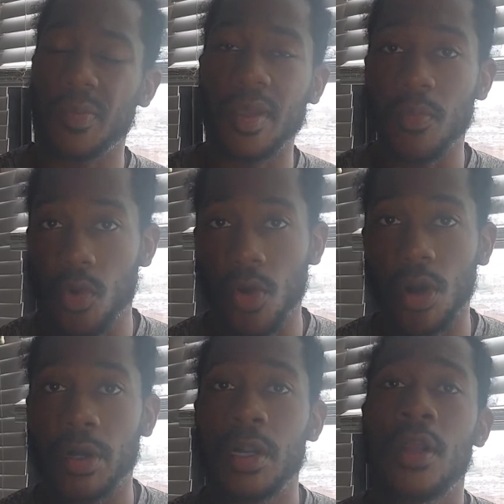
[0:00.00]
bit
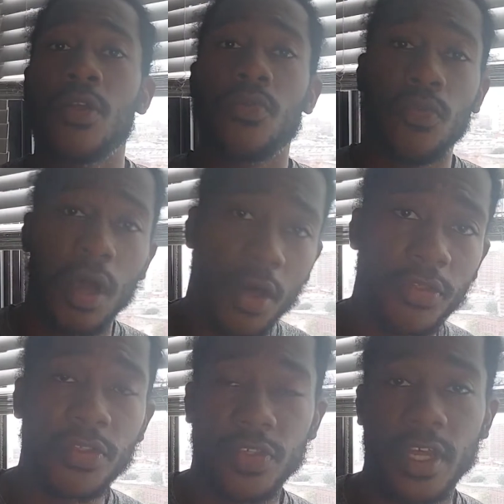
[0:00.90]
more
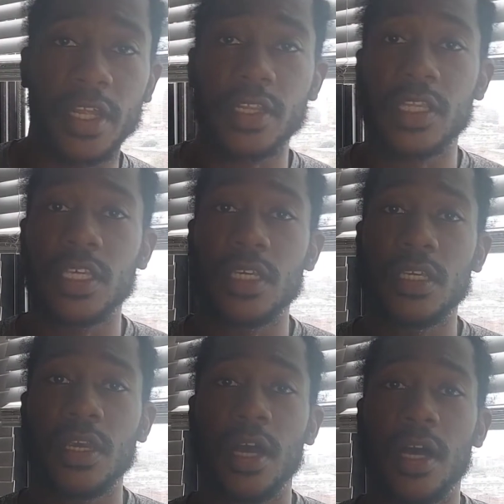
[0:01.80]
other than
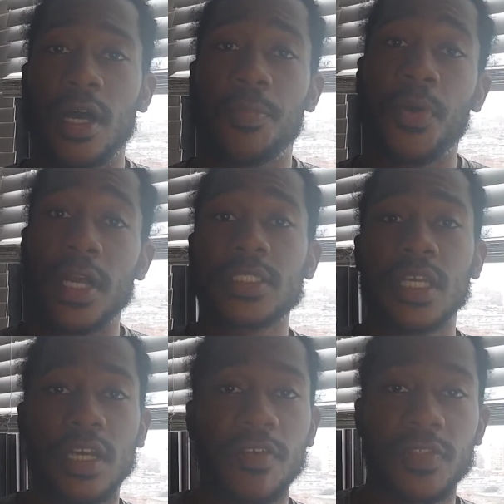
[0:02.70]
the price
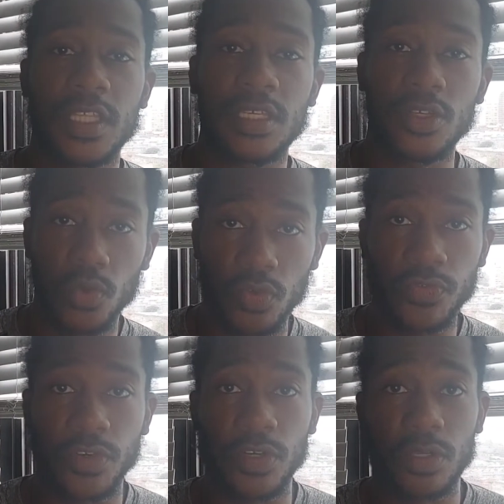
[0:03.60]
of the Oud
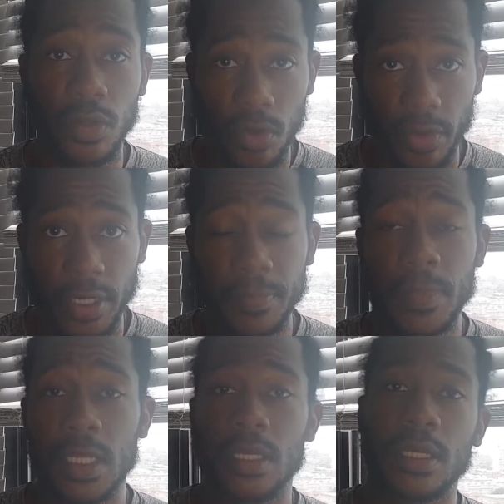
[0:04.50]
for Glory,
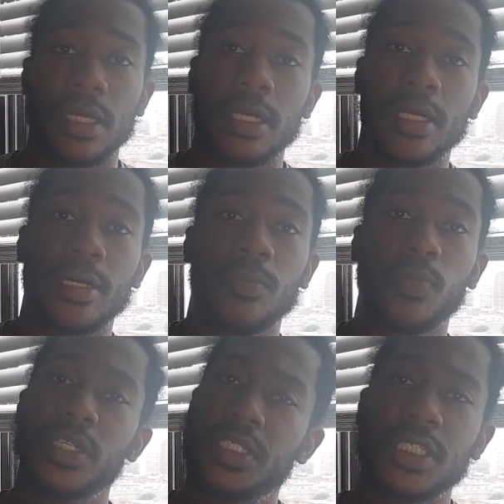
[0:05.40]

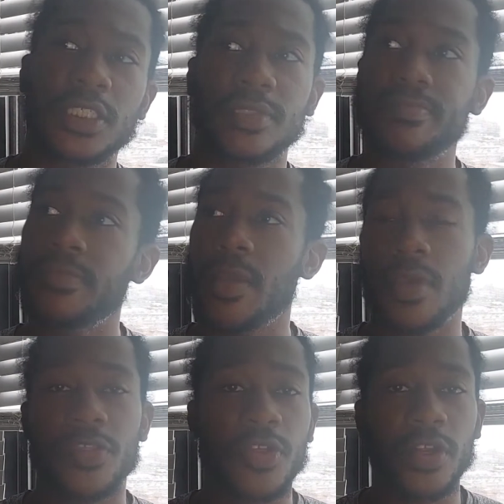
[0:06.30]
which is
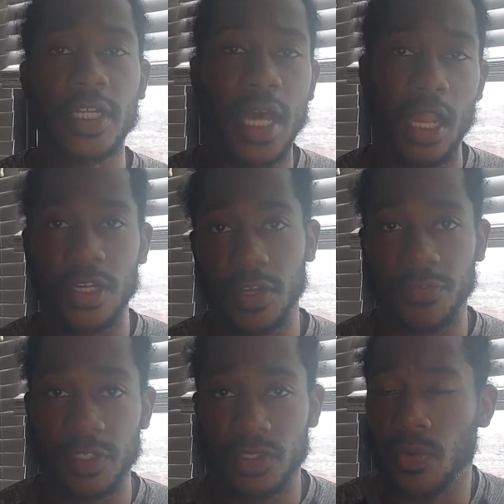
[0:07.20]
maybe a $30
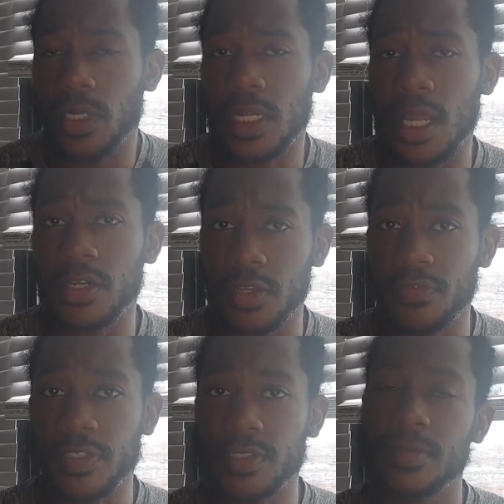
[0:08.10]
difference, $20
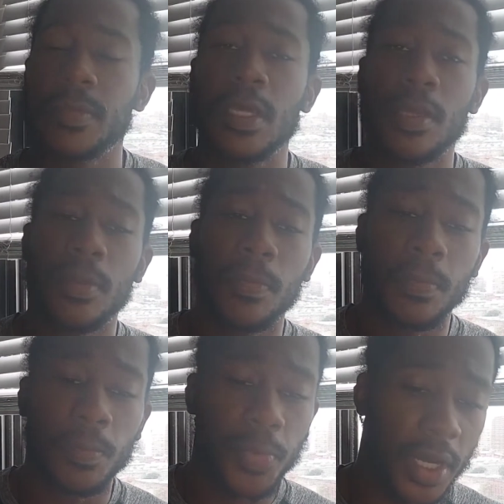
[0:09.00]
difference.
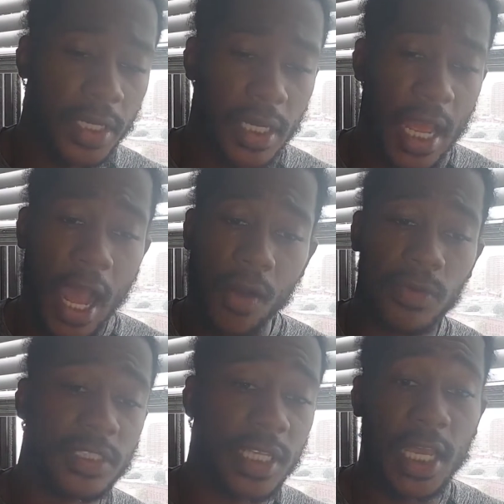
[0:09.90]
But I
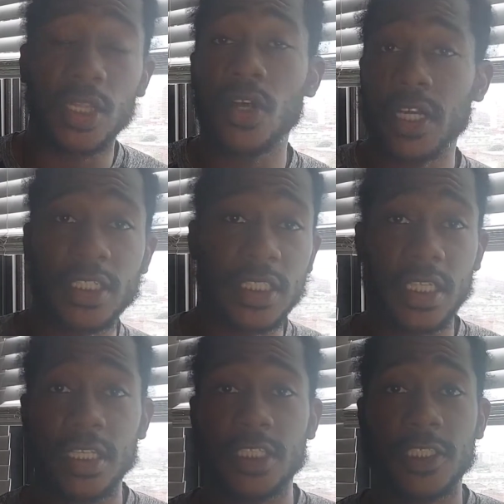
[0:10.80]
would say look into
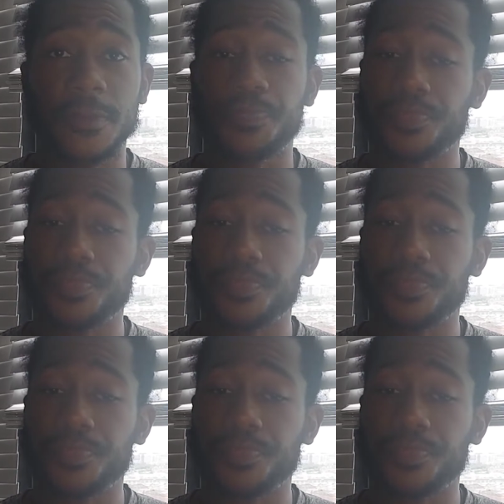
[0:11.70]
this.